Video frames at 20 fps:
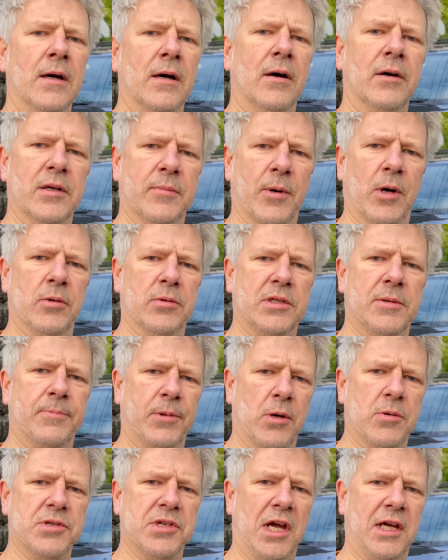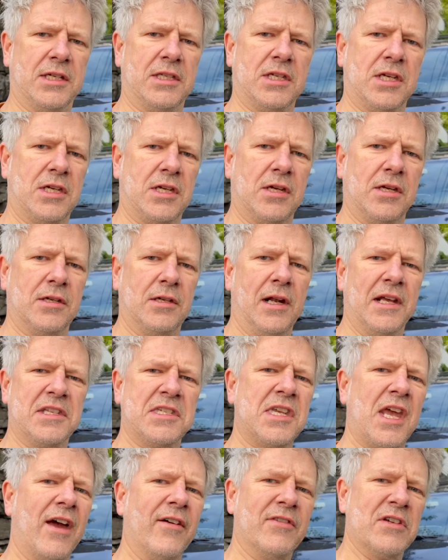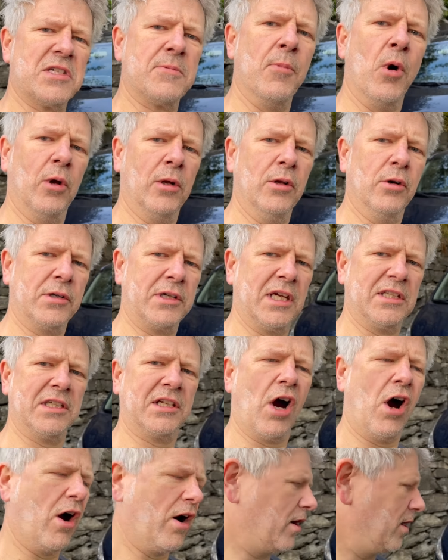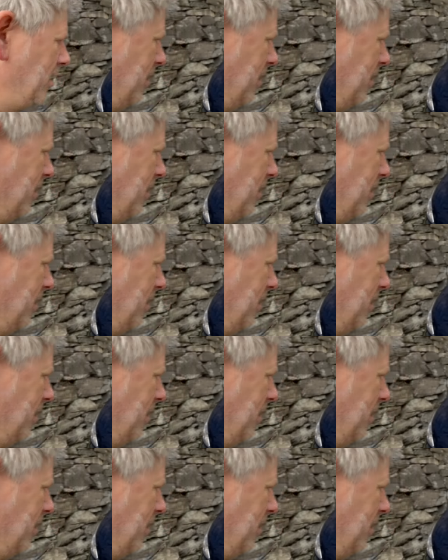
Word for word: on the boat project. Let's have a small look at the car.